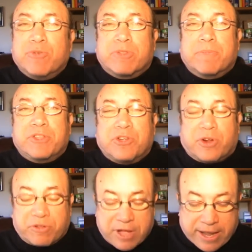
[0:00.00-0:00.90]
use him in
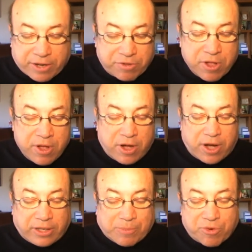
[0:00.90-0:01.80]
your exotics.
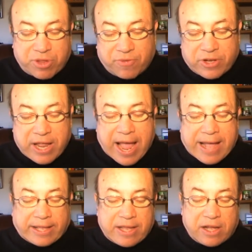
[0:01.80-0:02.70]
Number 7,
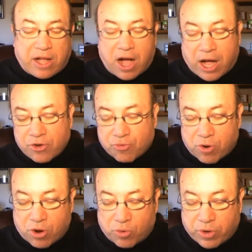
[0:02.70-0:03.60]

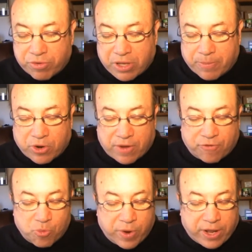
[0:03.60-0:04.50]
Hondro is coming
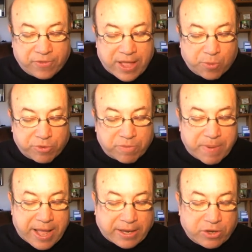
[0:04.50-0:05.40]
off a win. That was
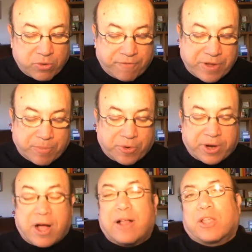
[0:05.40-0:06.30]
back in November
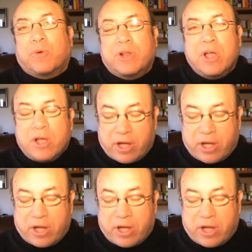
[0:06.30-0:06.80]
at Hollywood.